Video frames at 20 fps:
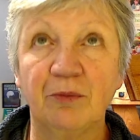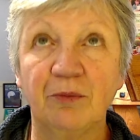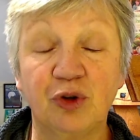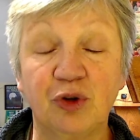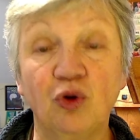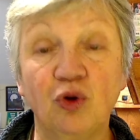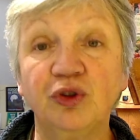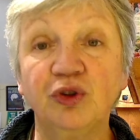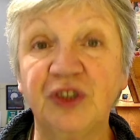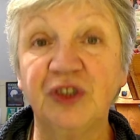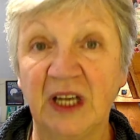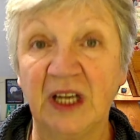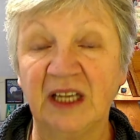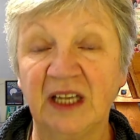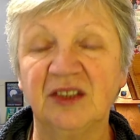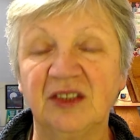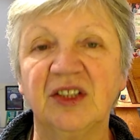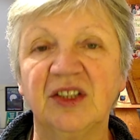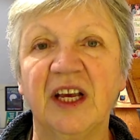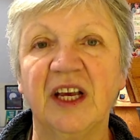
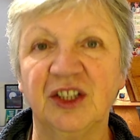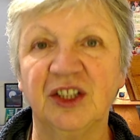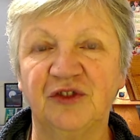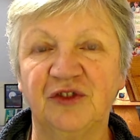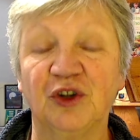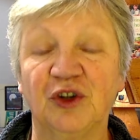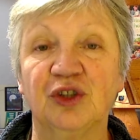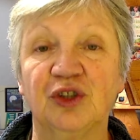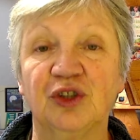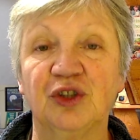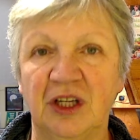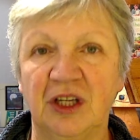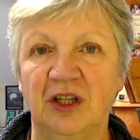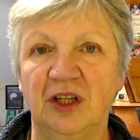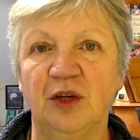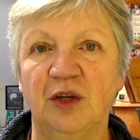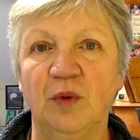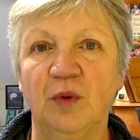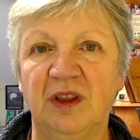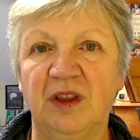process is for
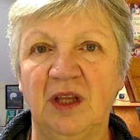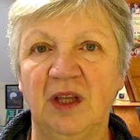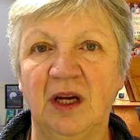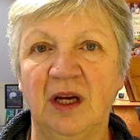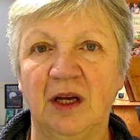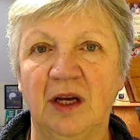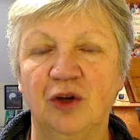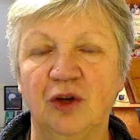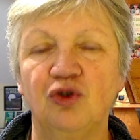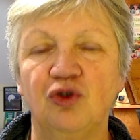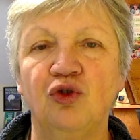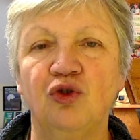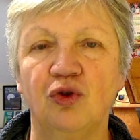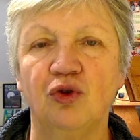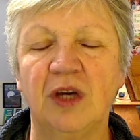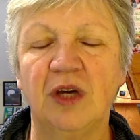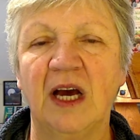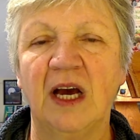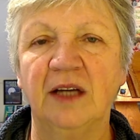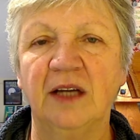dealing with that. You
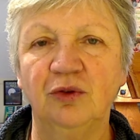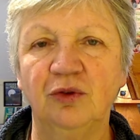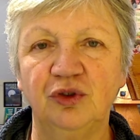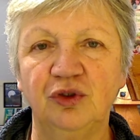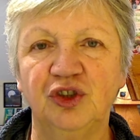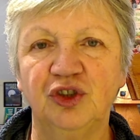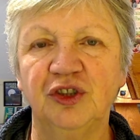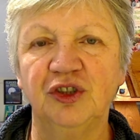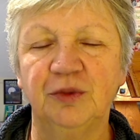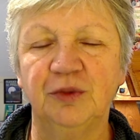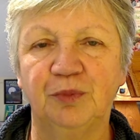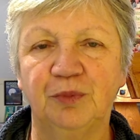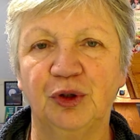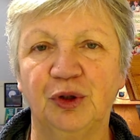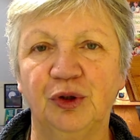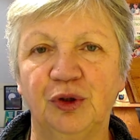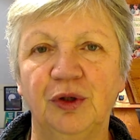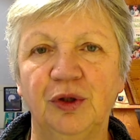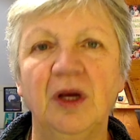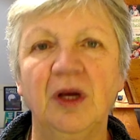cannot just
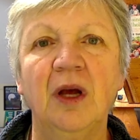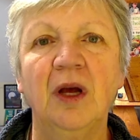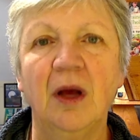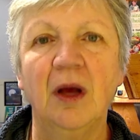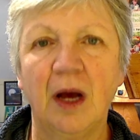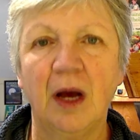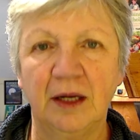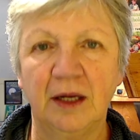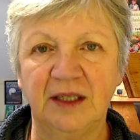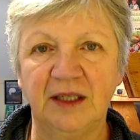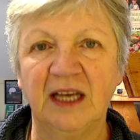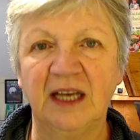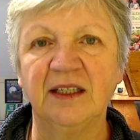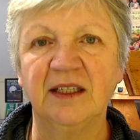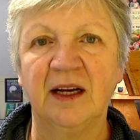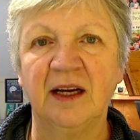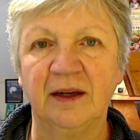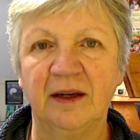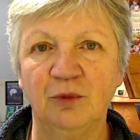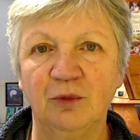put a dead
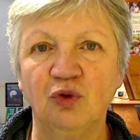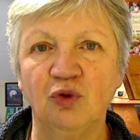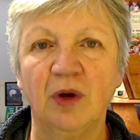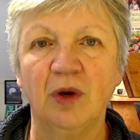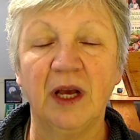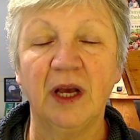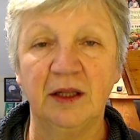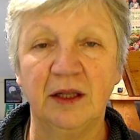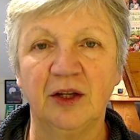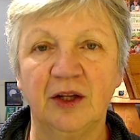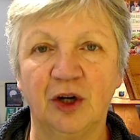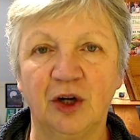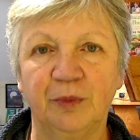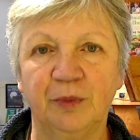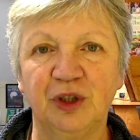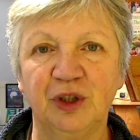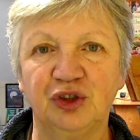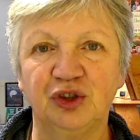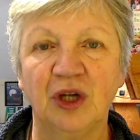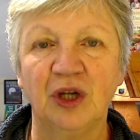animal in the
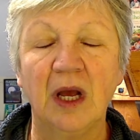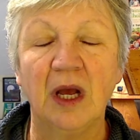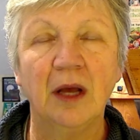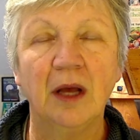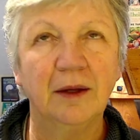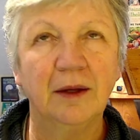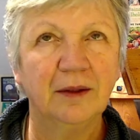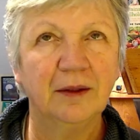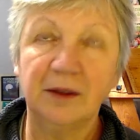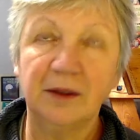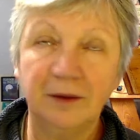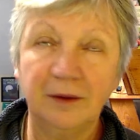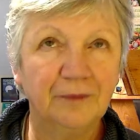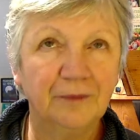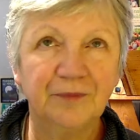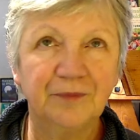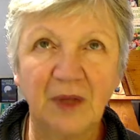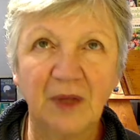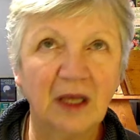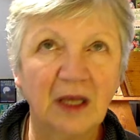rubbish.
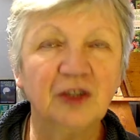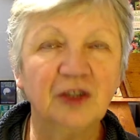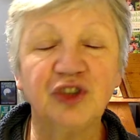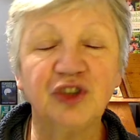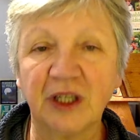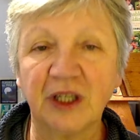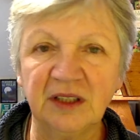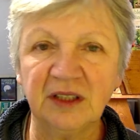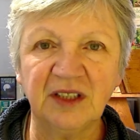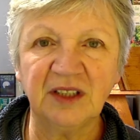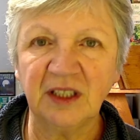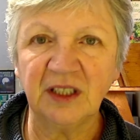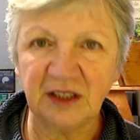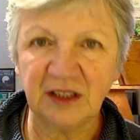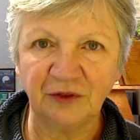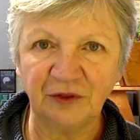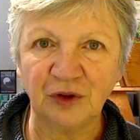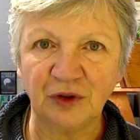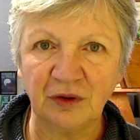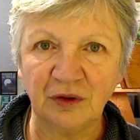Chickens are a
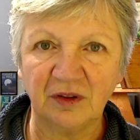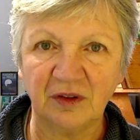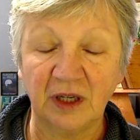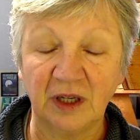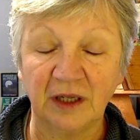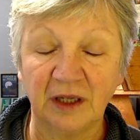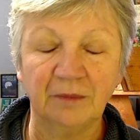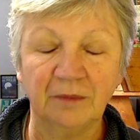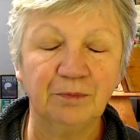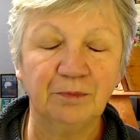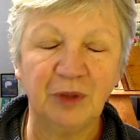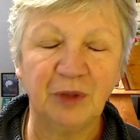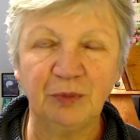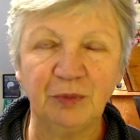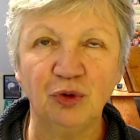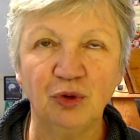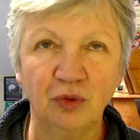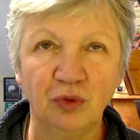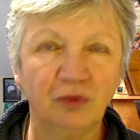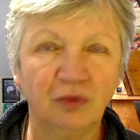different thing.
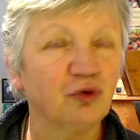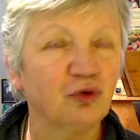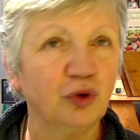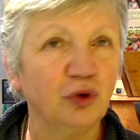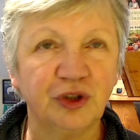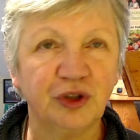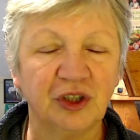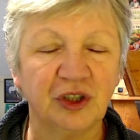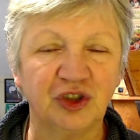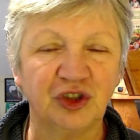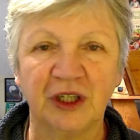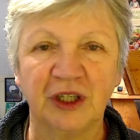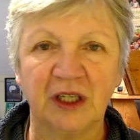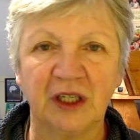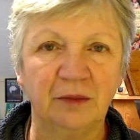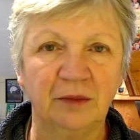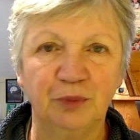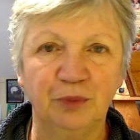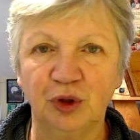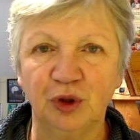People roast a
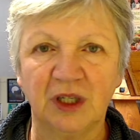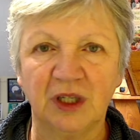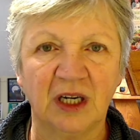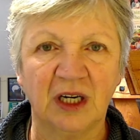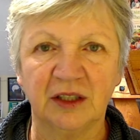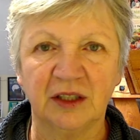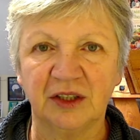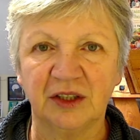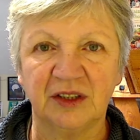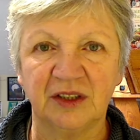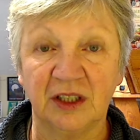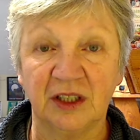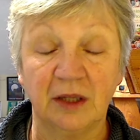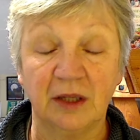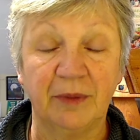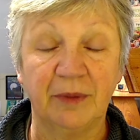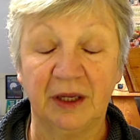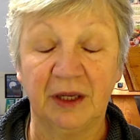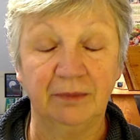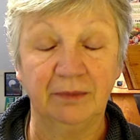chicken, put the carcass in
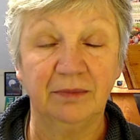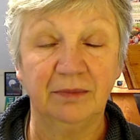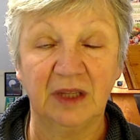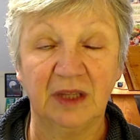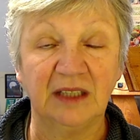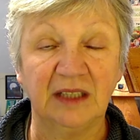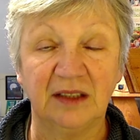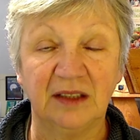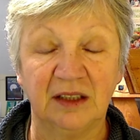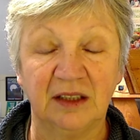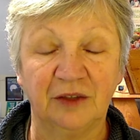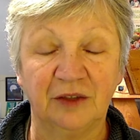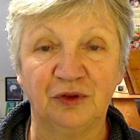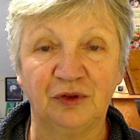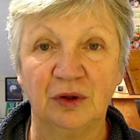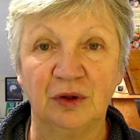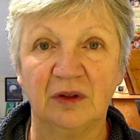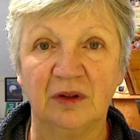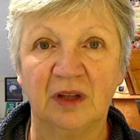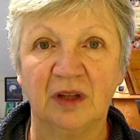the bin. That's a
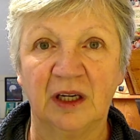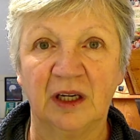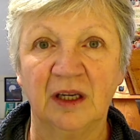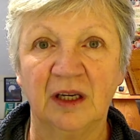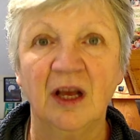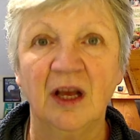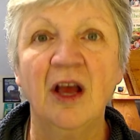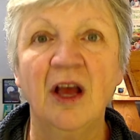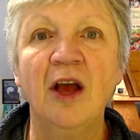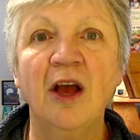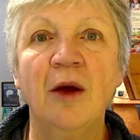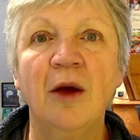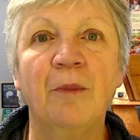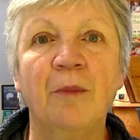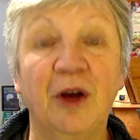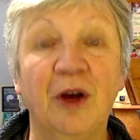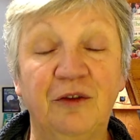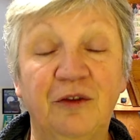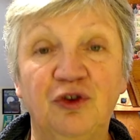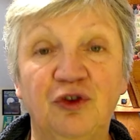different thing.
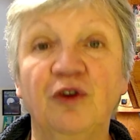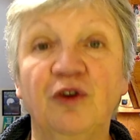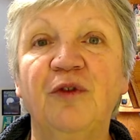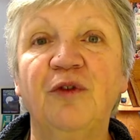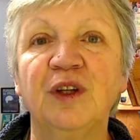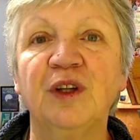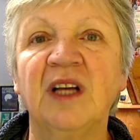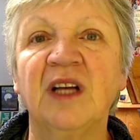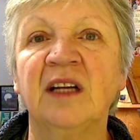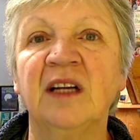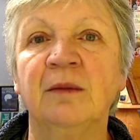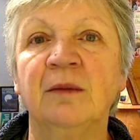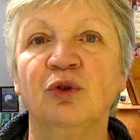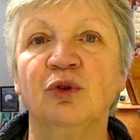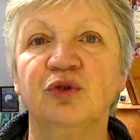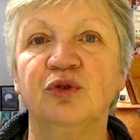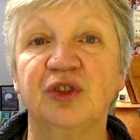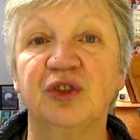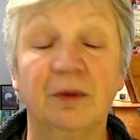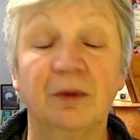But if you've had
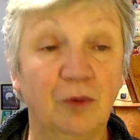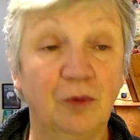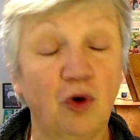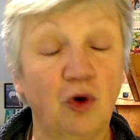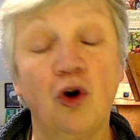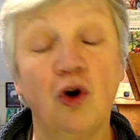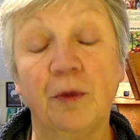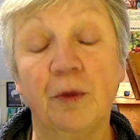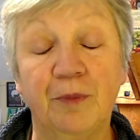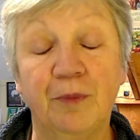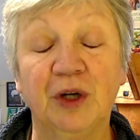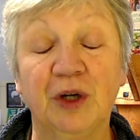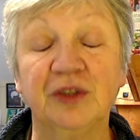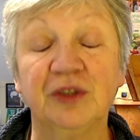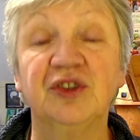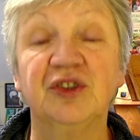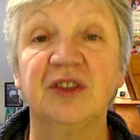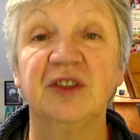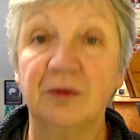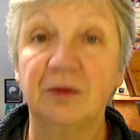animals or
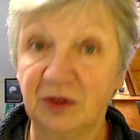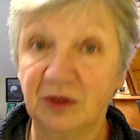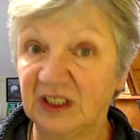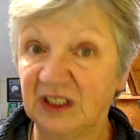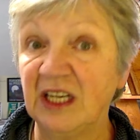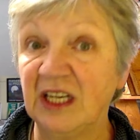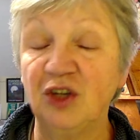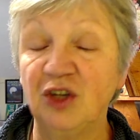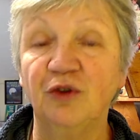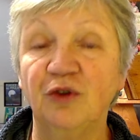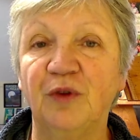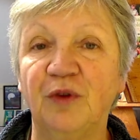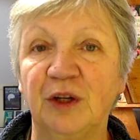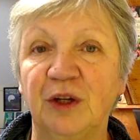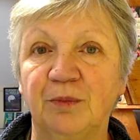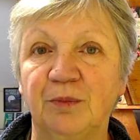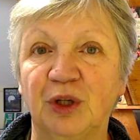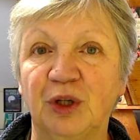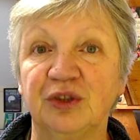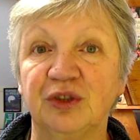birds, say you've
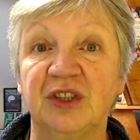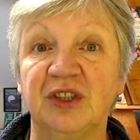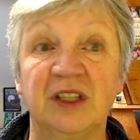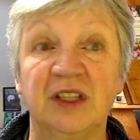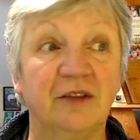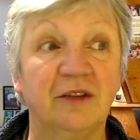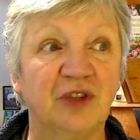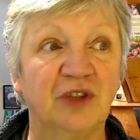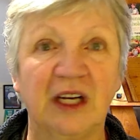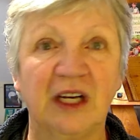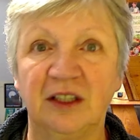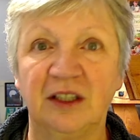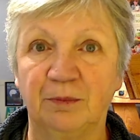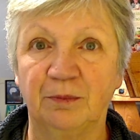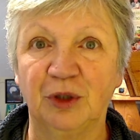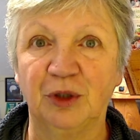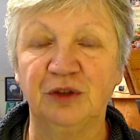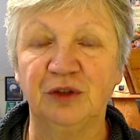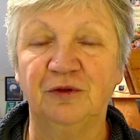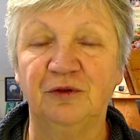had birds and they've died
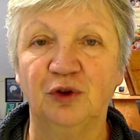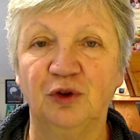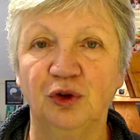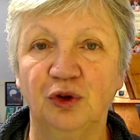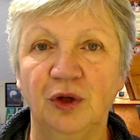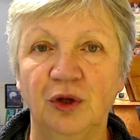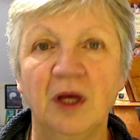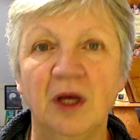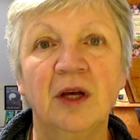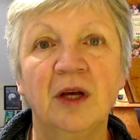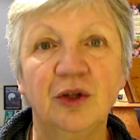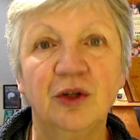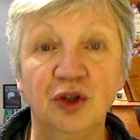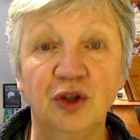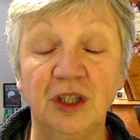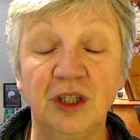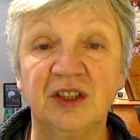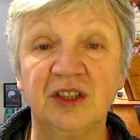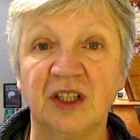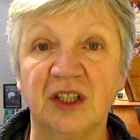of bird flu,
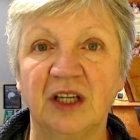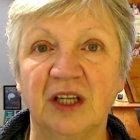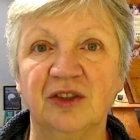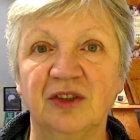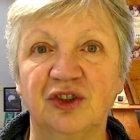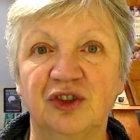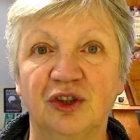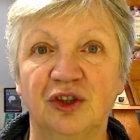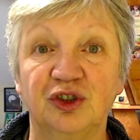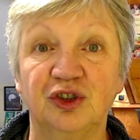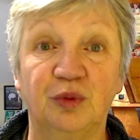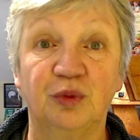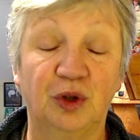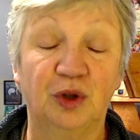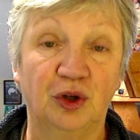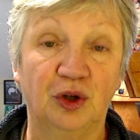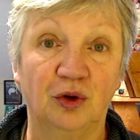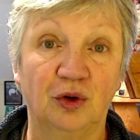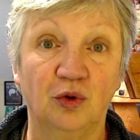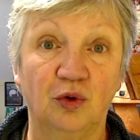you need to get in touch
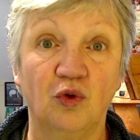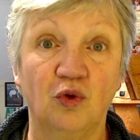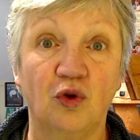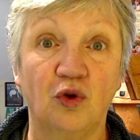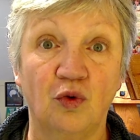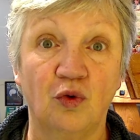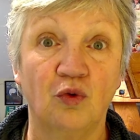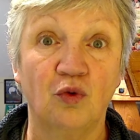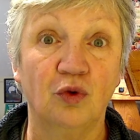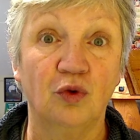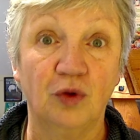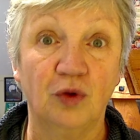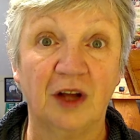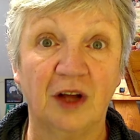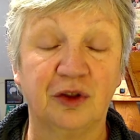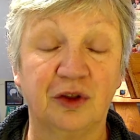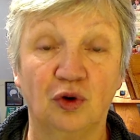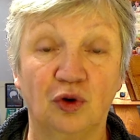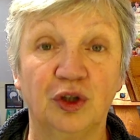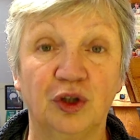with your local
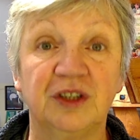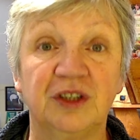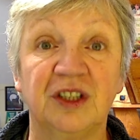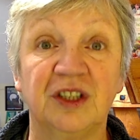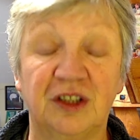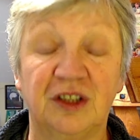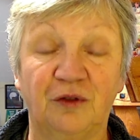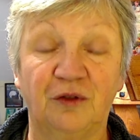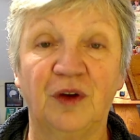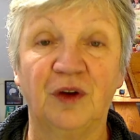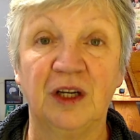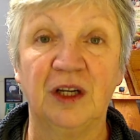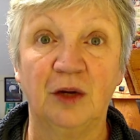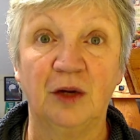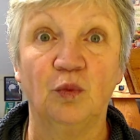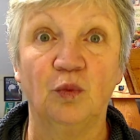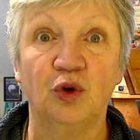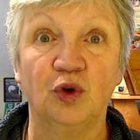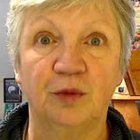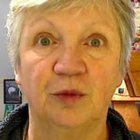authority to find
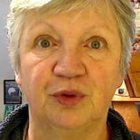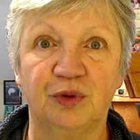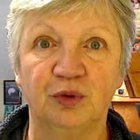out what the